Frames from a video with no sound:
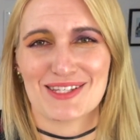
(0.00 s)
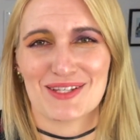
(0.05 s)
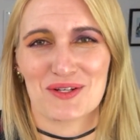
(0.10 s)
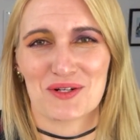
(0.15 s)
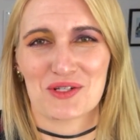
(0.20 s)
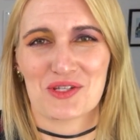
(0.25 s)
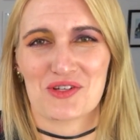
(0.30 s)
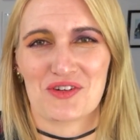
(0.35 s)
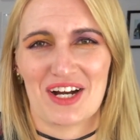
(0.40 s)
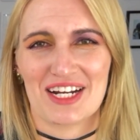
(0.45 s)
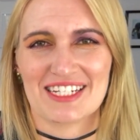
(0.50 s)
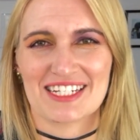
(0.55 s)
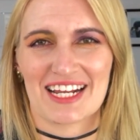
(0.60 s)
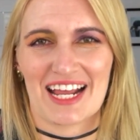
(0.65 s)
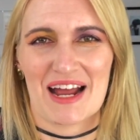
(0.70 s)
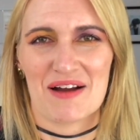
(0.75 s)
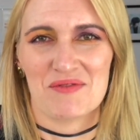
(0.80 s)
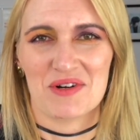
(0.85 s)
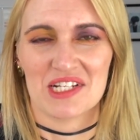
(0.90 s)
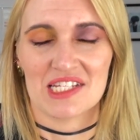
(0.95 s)
looks straight to
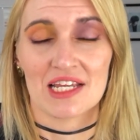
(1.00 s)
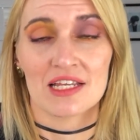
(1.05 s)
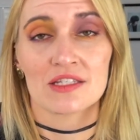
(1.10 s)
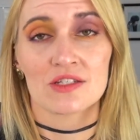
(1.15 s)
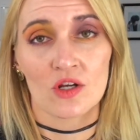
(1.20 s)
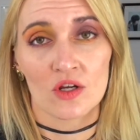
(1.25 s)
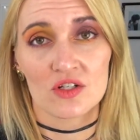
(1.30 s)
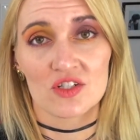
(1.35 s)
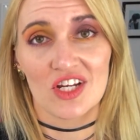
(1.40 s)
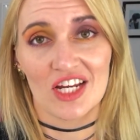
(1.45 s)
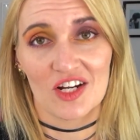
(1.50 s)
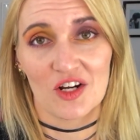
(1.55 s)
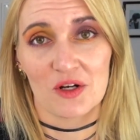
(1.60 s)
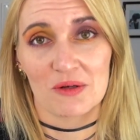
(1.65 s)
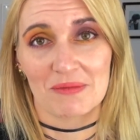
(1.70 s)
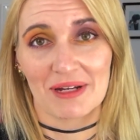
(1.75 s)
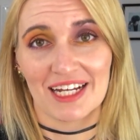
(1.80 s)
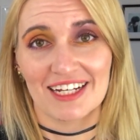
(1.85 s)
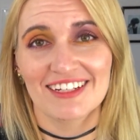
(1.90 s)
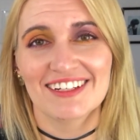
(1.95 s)
camera and says, don't cheat on
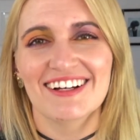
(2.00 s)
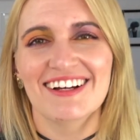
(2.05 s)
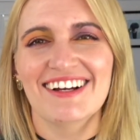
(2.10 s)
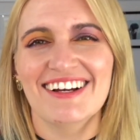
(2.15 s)
me.